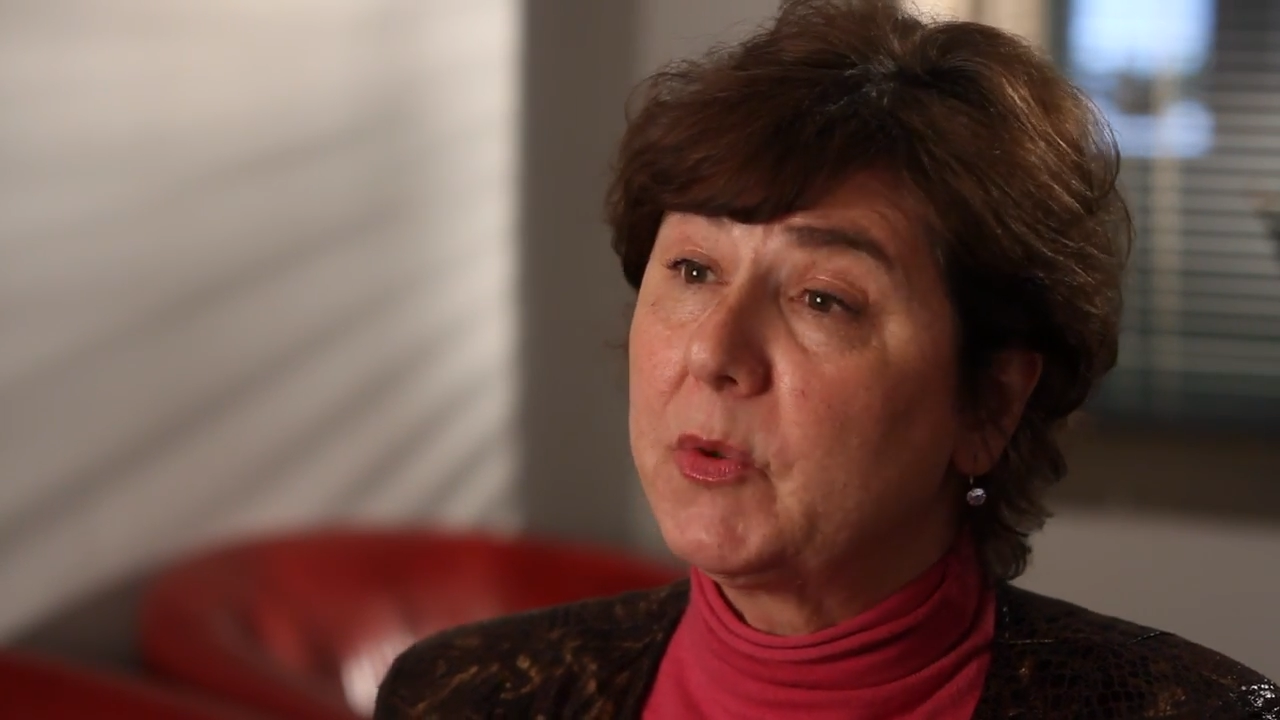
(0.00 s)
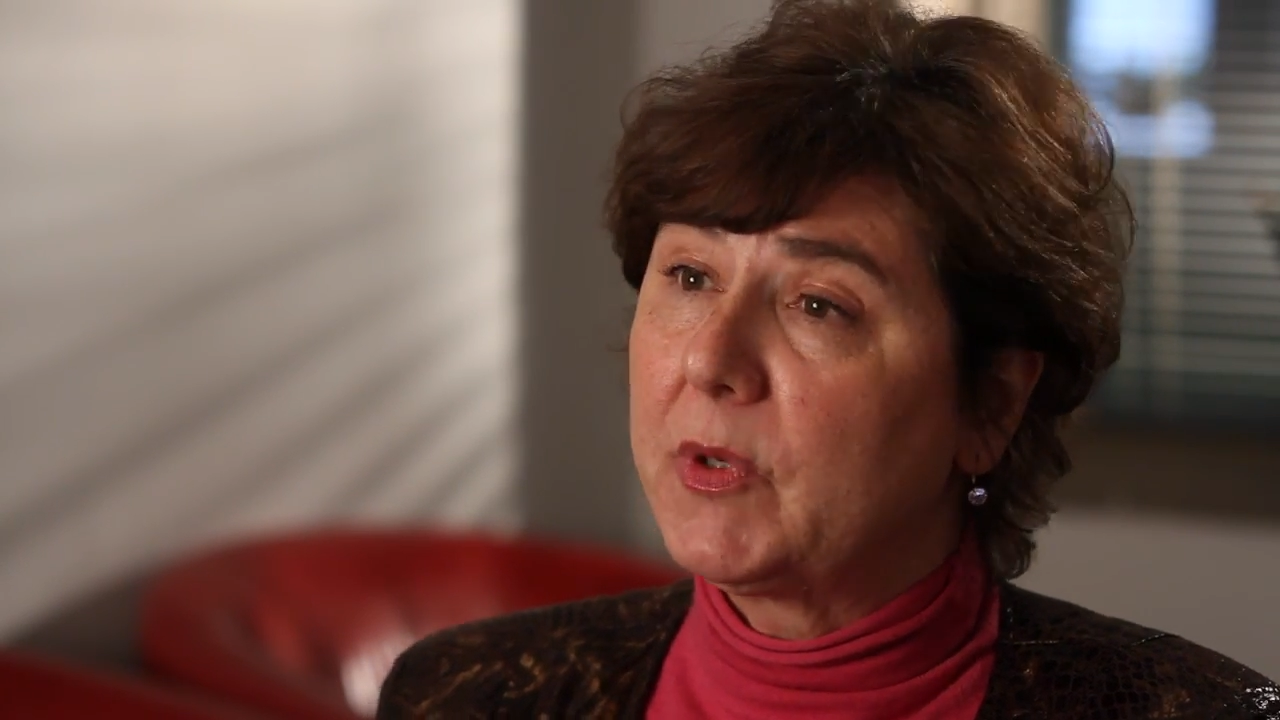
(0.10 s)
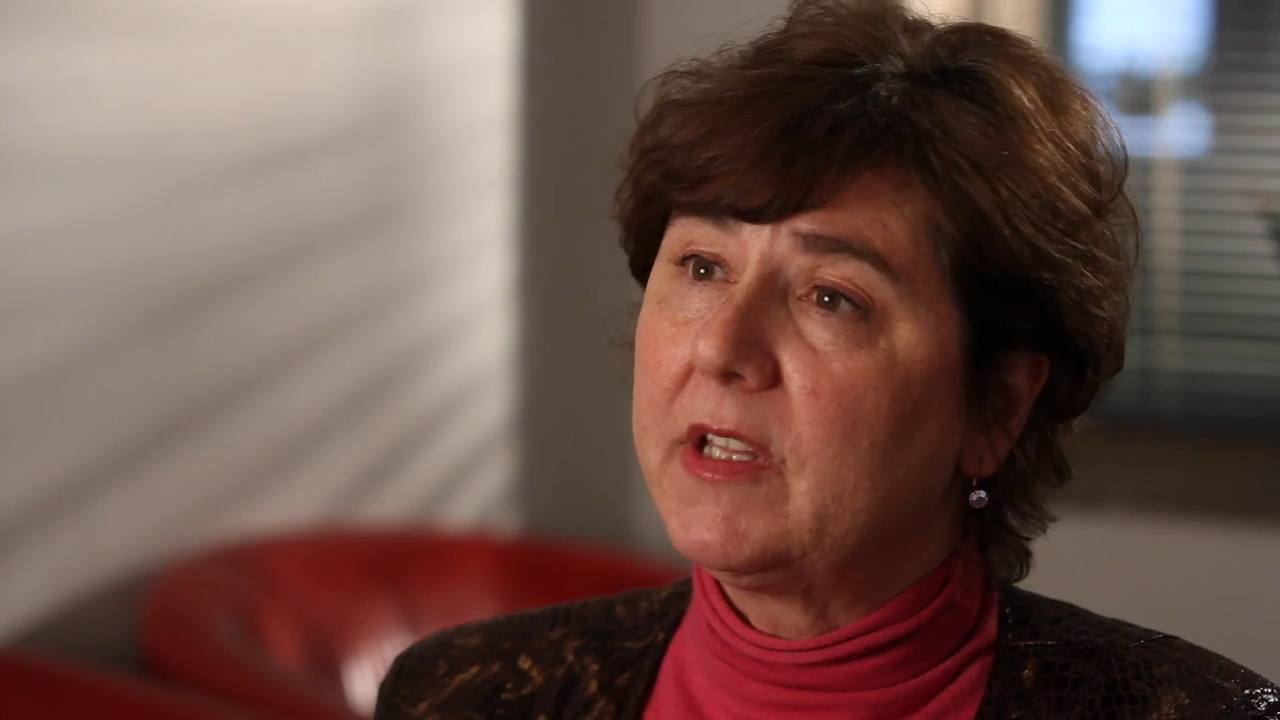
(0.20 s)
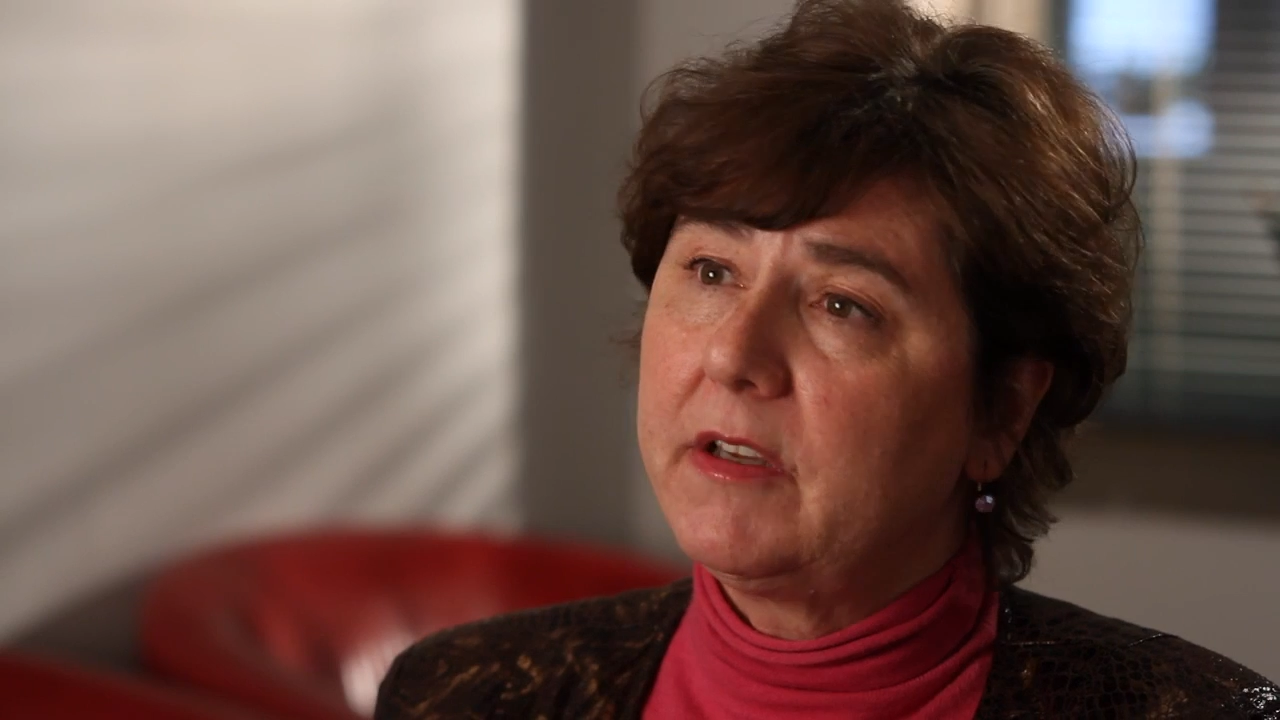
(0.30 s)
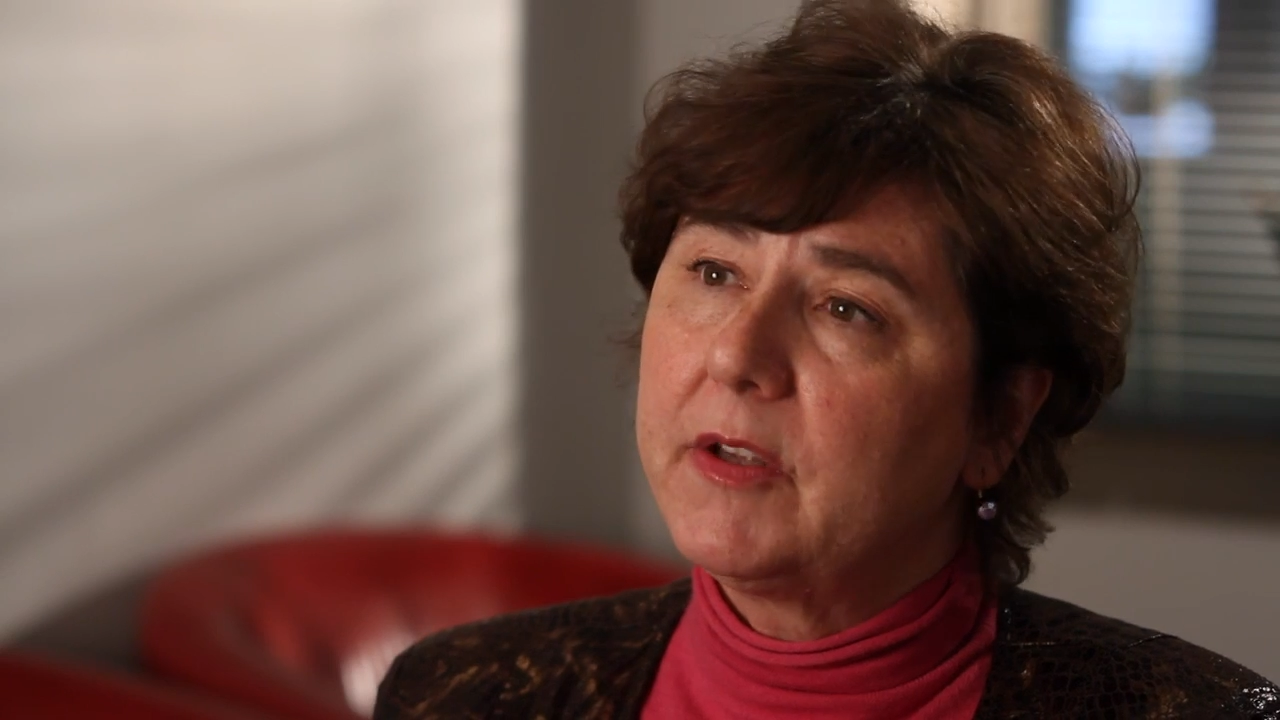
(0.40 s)
a
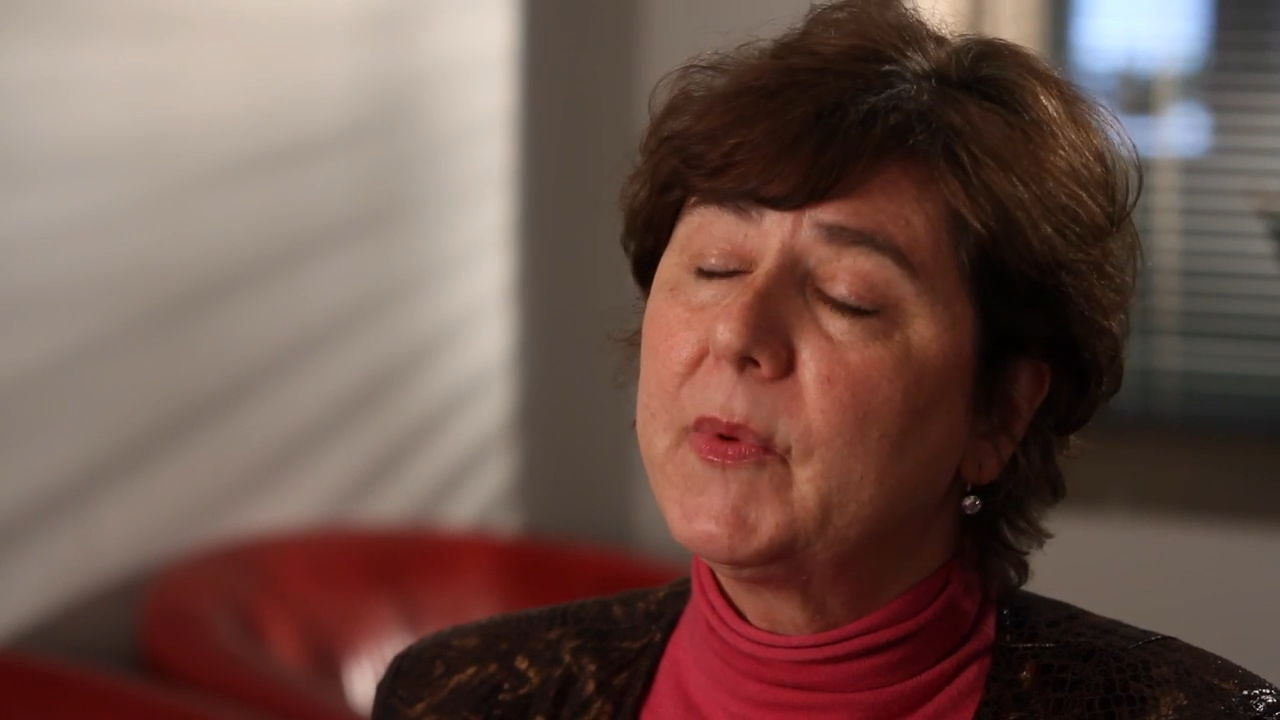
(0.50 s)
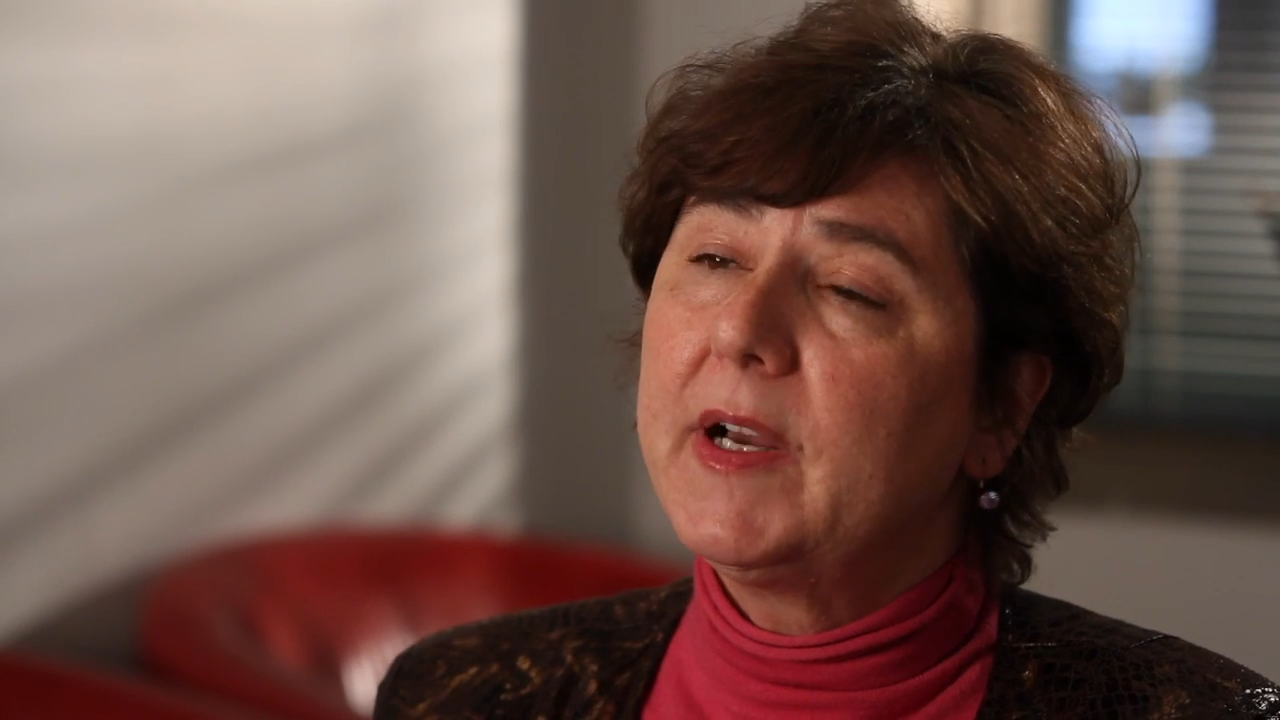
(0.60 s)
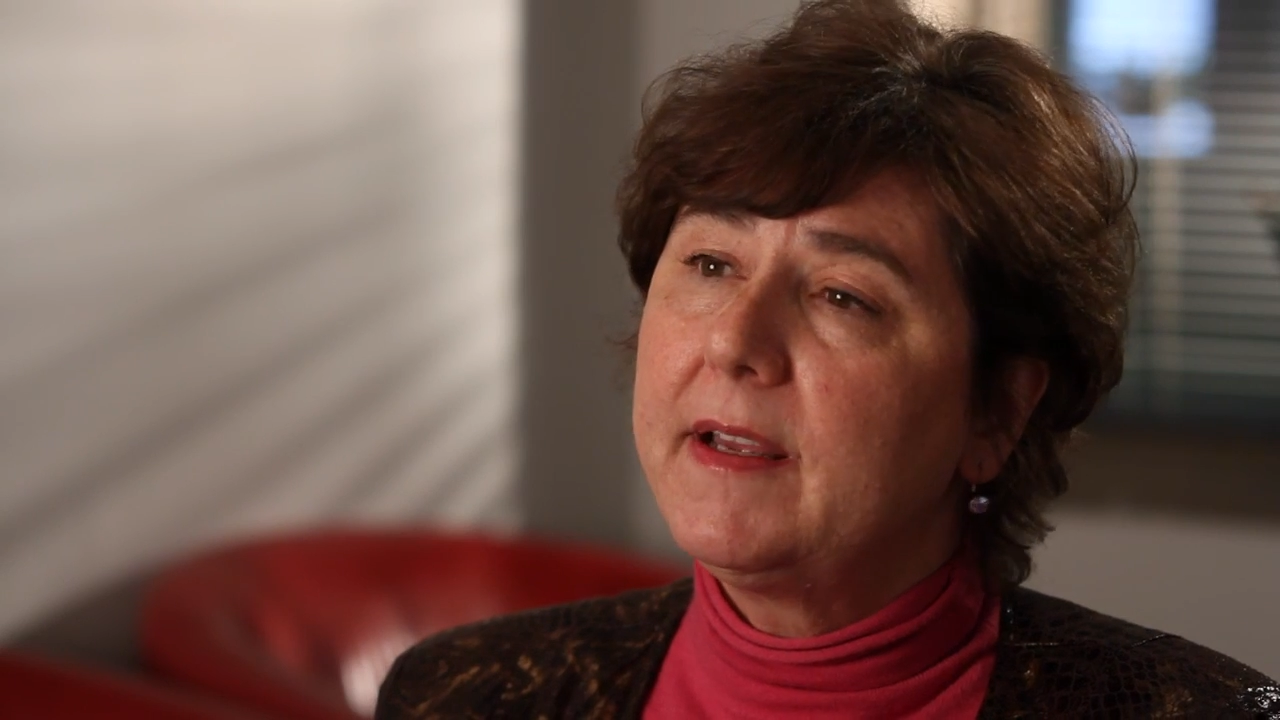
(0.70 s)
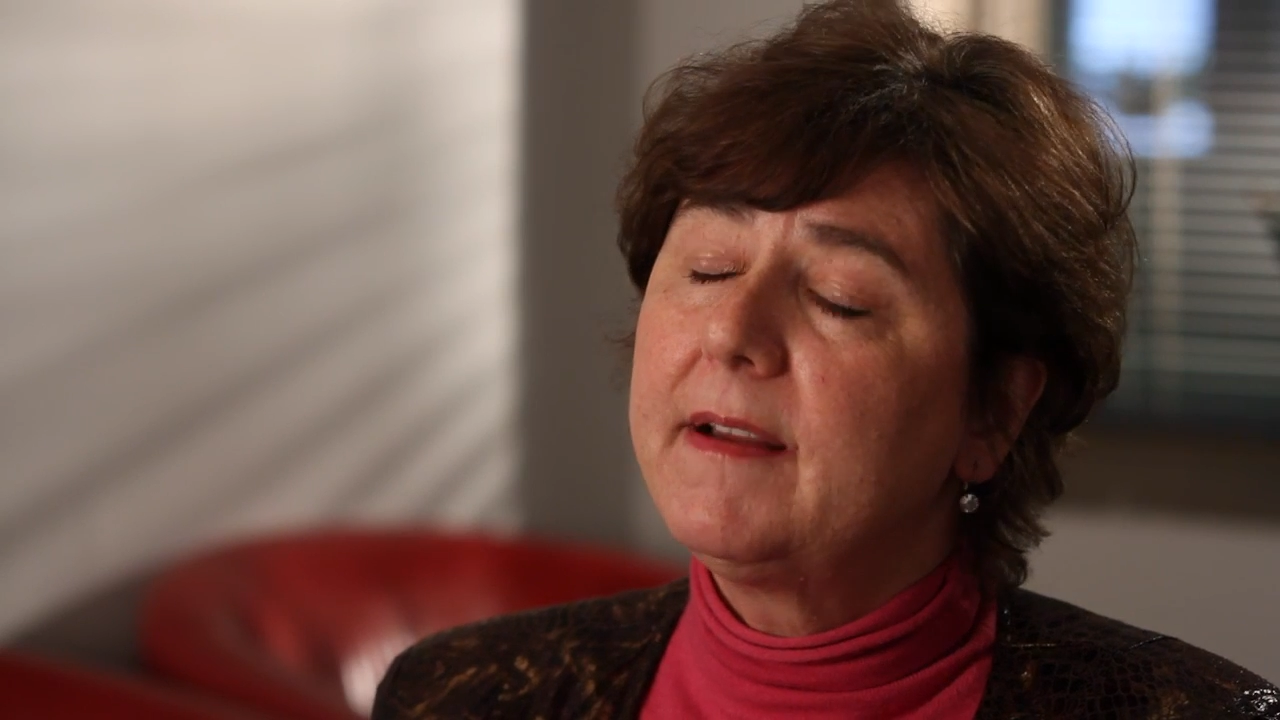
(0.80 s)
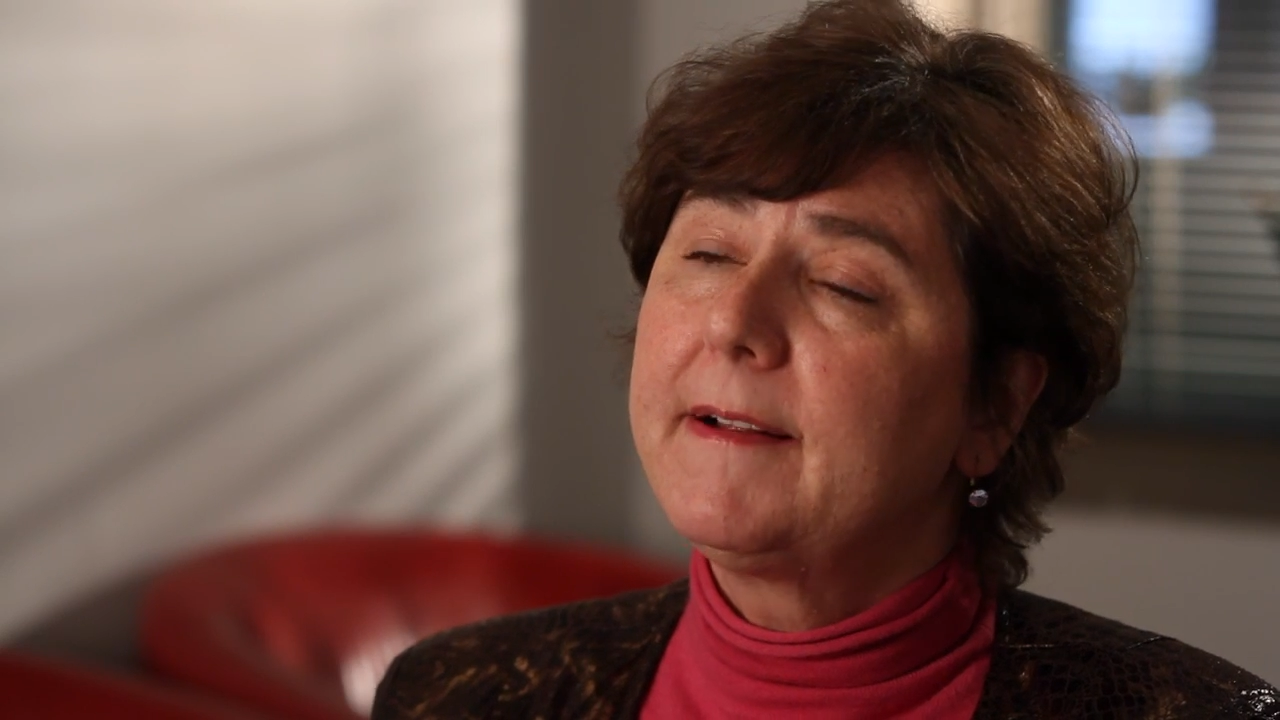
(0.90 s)
really good
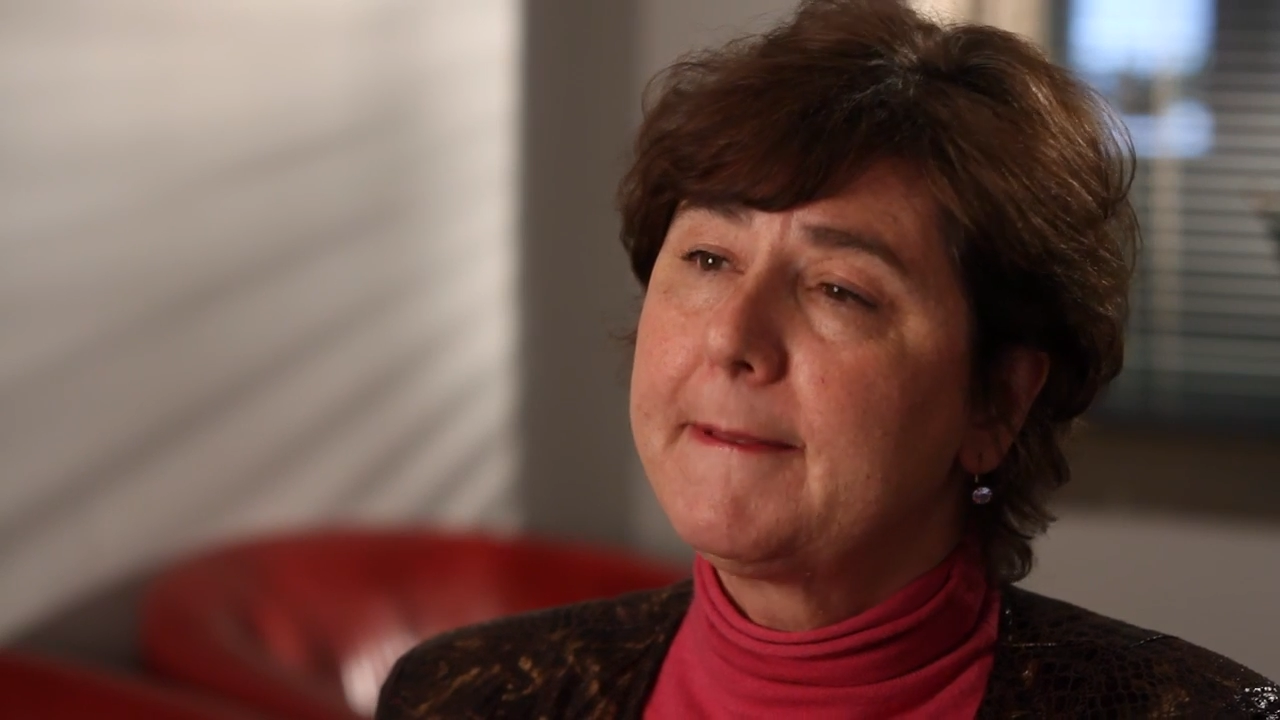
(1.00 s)
way.